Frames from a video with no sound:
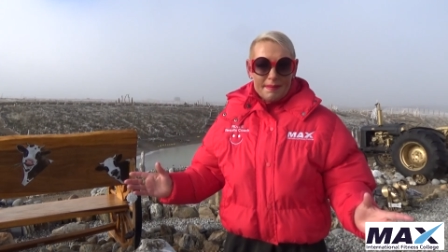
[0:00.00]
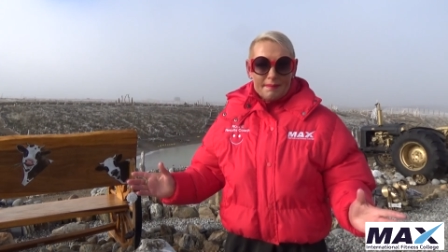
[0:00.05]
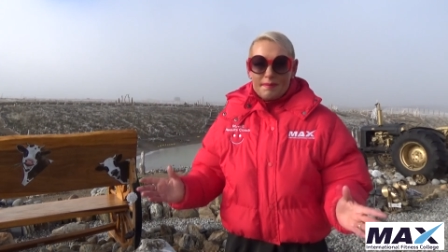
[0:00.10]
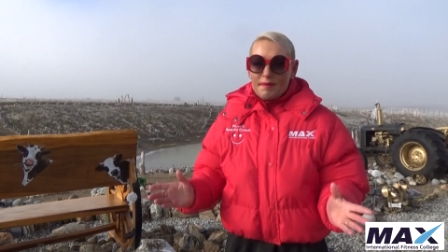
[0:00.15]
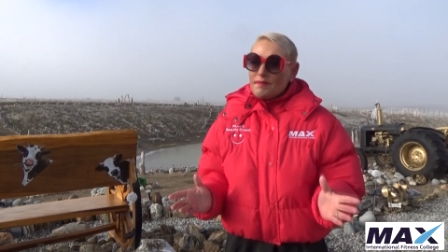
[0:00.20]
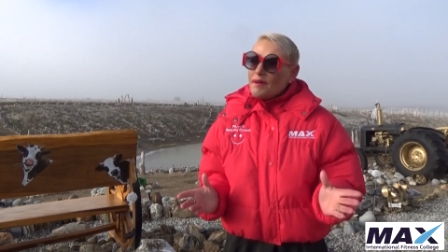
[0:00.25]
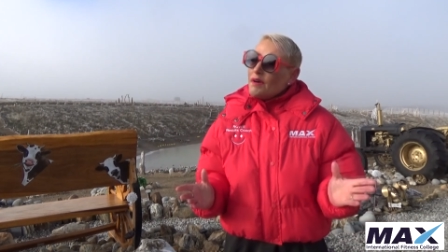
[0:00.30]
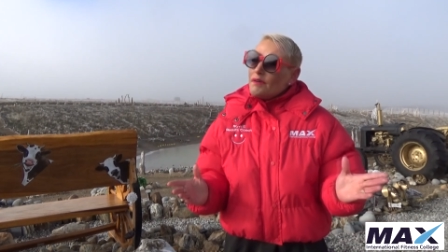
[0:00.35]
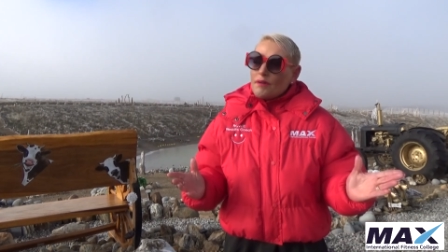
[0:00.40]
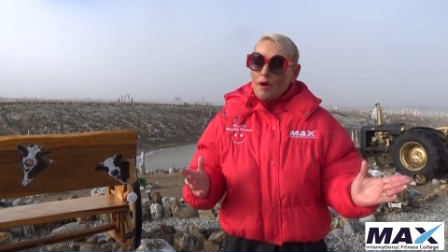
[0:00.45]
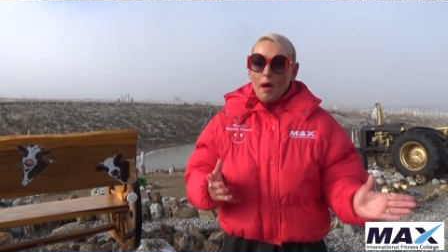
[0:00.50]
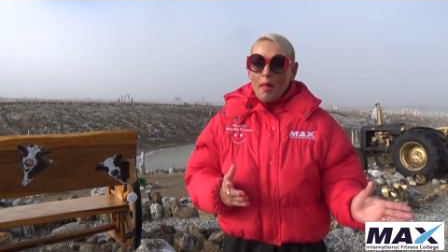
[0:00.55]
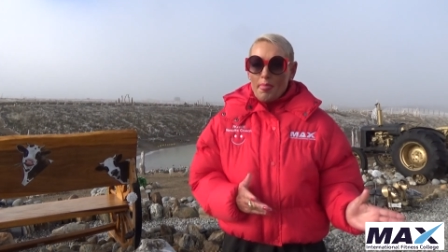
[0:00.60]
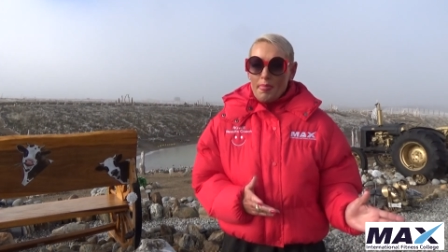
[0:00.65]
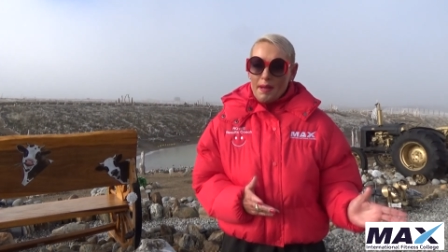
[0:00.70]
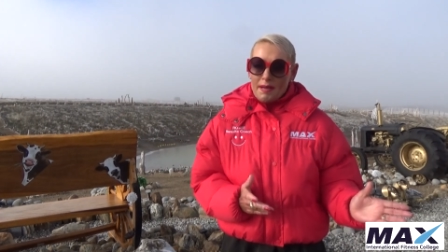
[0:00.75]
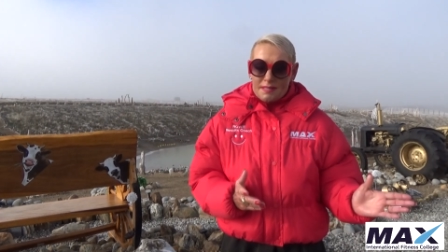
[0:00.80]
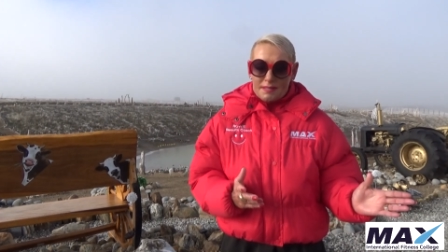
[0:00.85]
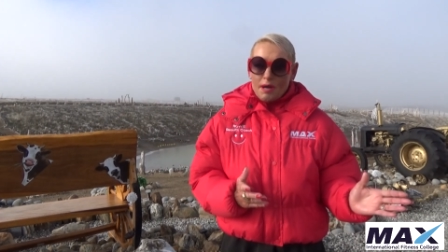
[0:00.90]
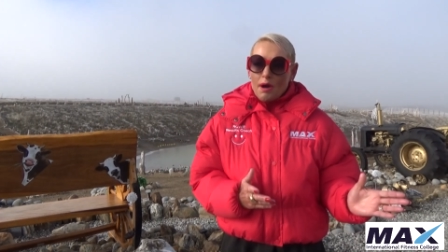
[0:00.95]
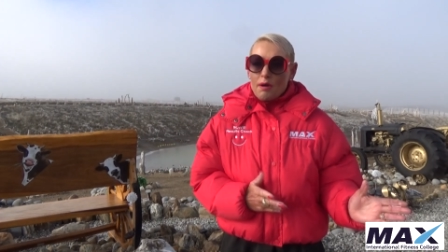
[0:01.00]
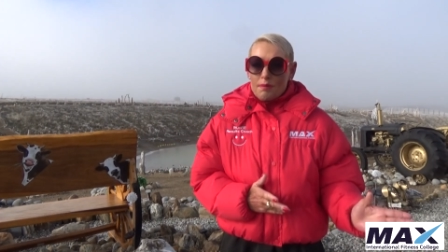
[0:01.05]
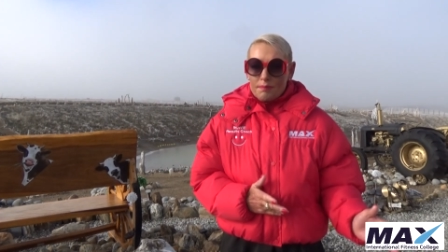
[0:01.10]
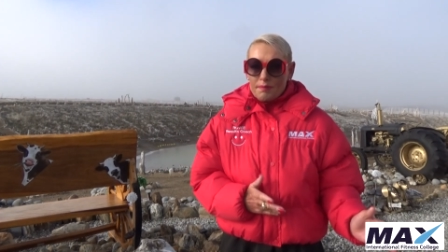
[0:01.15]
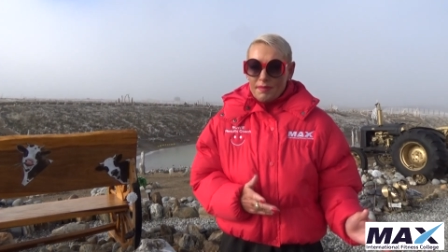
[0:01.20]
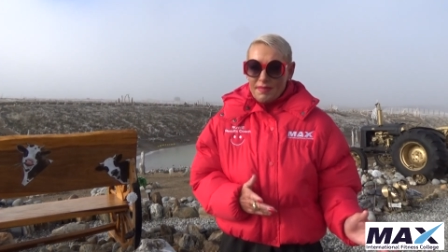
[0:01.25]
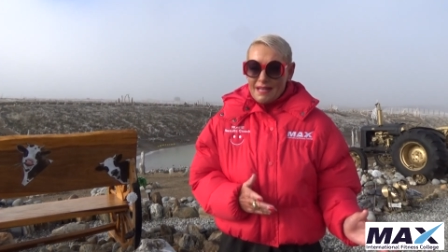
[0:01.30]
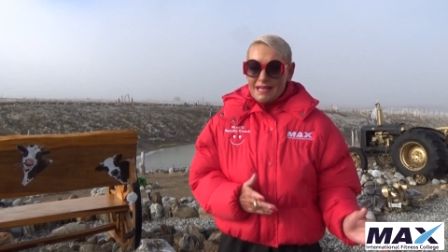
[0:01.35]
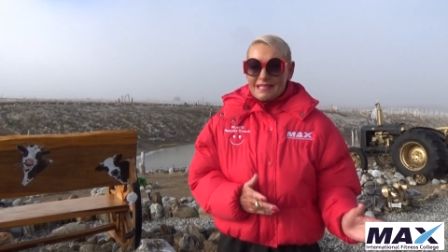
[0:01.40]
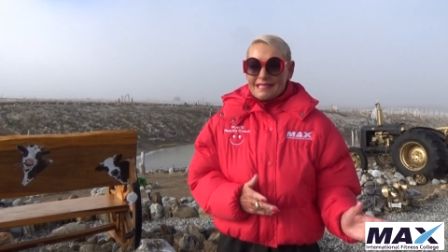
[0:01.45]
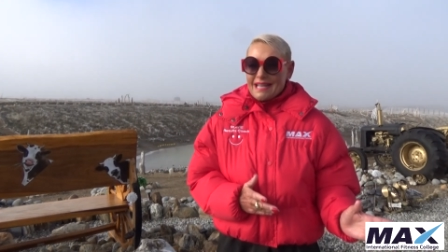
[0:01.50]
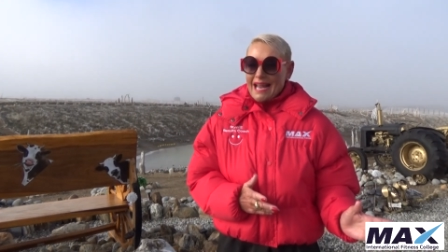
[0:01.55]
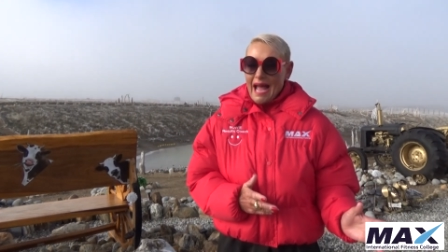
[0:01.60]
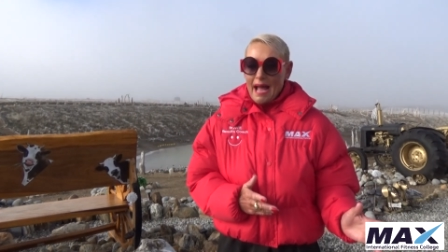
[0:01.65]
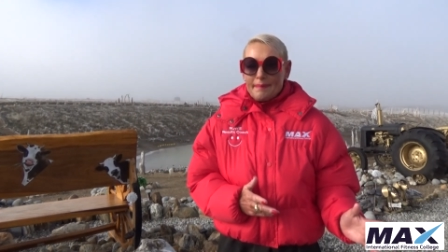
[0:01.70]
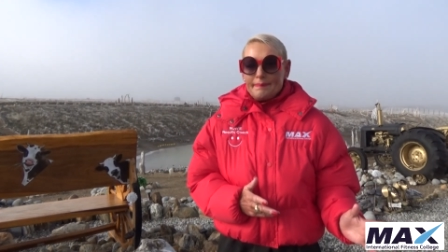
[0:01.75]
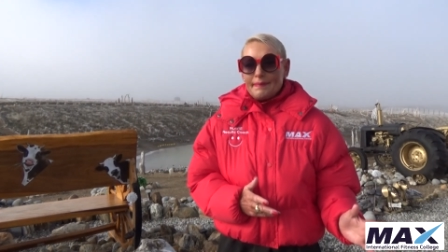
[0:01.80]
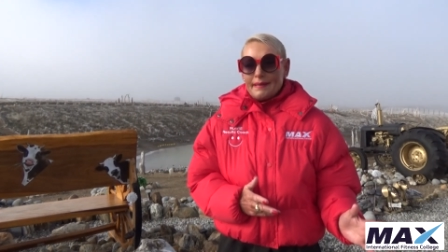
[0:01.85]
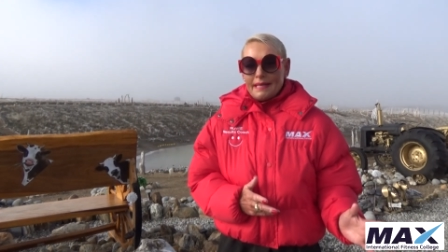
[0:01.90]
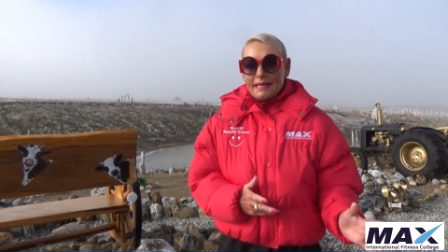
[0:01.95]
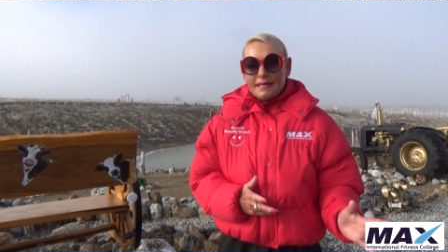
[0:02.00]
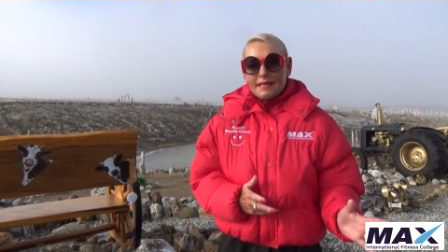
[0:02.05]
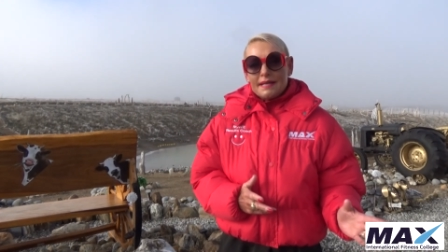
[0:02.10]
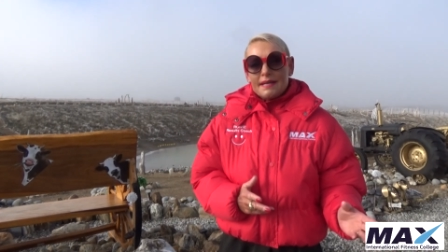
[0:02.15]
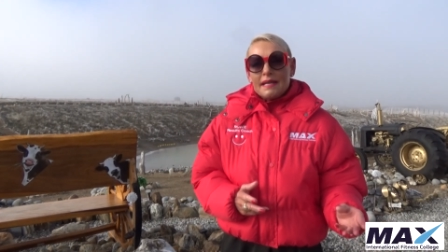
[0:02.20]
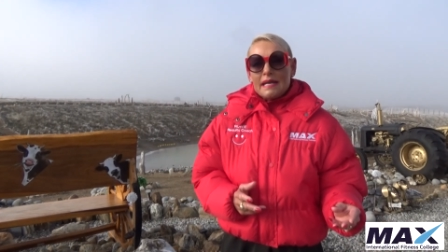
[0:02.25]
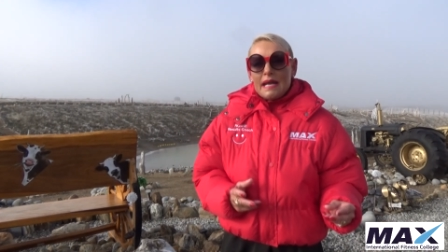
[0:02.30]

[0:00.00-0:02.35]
and we've all got those horrible things that happen.